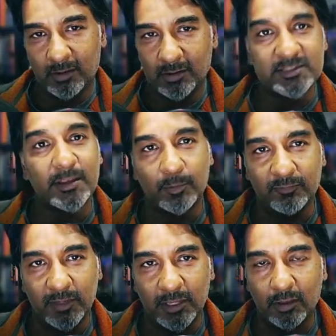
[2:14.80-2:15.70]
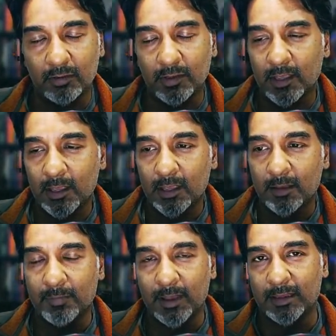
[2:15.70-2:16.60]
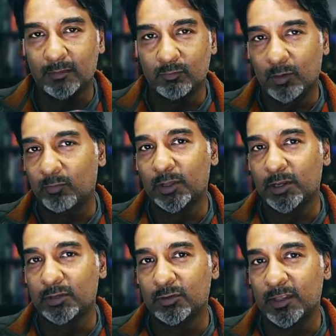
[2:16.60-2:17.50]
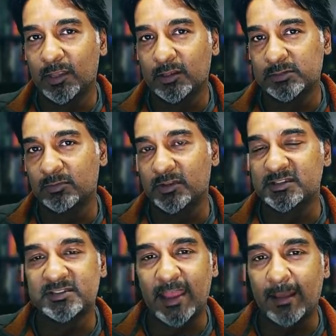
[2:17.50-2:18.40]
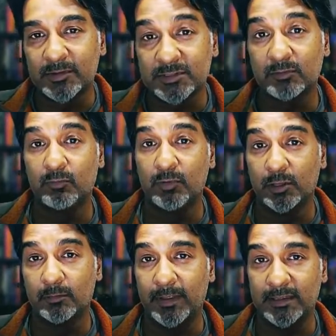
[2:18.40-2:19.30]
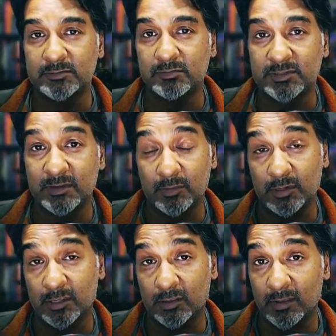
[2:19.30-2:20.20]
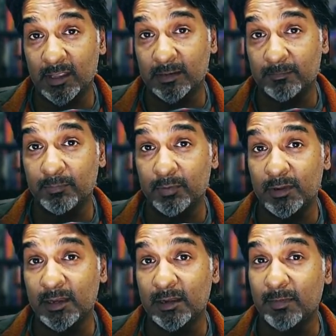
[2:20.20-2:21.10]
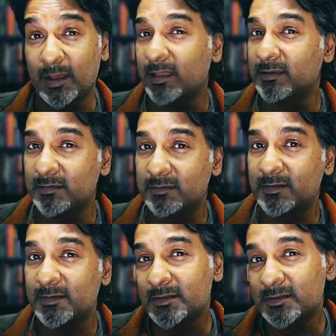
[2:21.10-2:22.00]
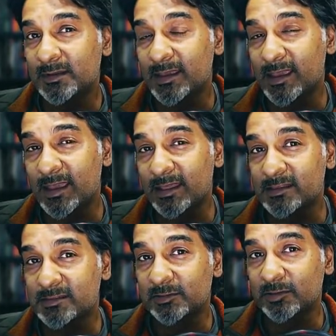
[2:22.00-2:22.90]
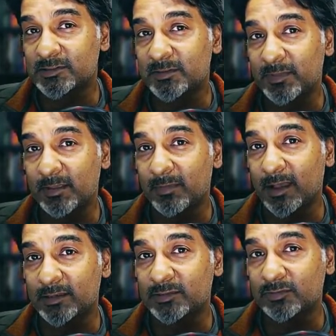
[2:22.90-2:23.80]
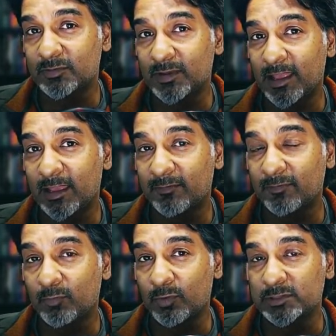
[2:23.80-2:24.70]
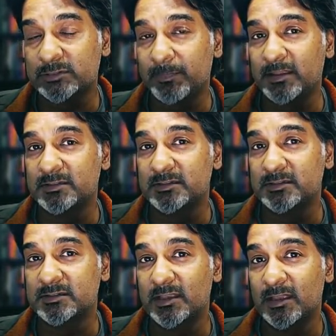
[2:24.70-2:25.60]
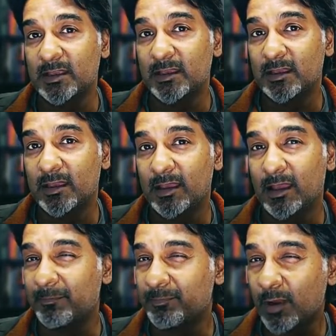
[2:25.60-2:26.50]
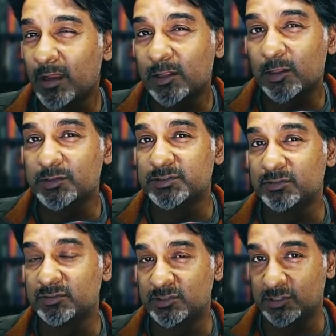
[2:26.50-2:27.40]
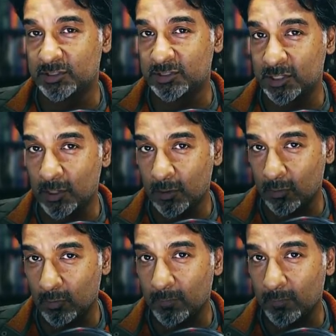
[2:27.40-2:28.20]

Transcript: a separate video. But what we're going to do here is we're going to establish the wheelbase, which I'm going to go ahead and put in about, uh, this looks to be about two and a half wheel spaces, uh, probably closer to two.